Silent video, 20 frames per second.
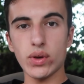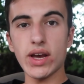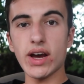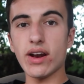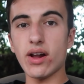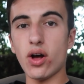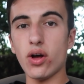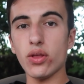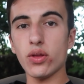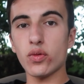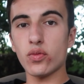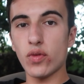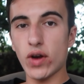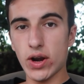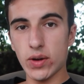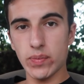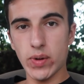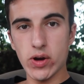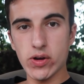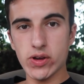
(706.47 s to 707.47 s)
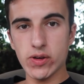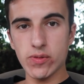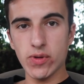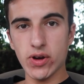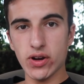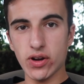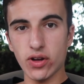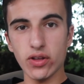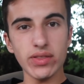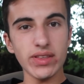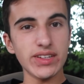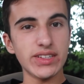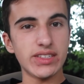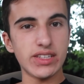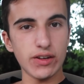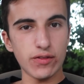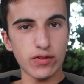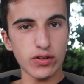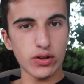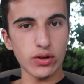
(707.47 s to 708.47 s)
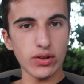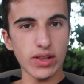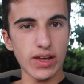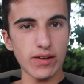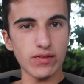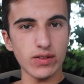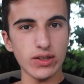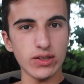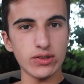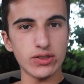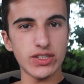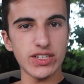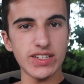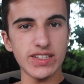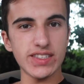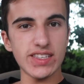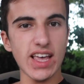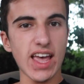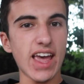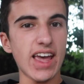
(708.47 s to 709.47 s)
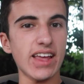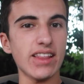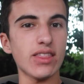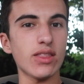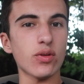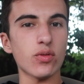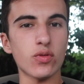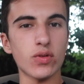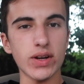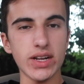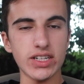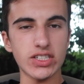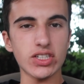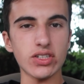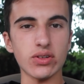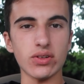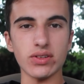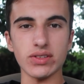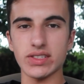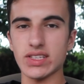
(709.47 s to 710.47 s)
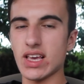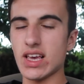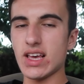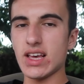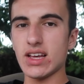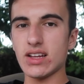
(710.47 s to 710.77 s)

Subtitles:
We got all the rare Pokemon, all the difficult evolutions, and the regionals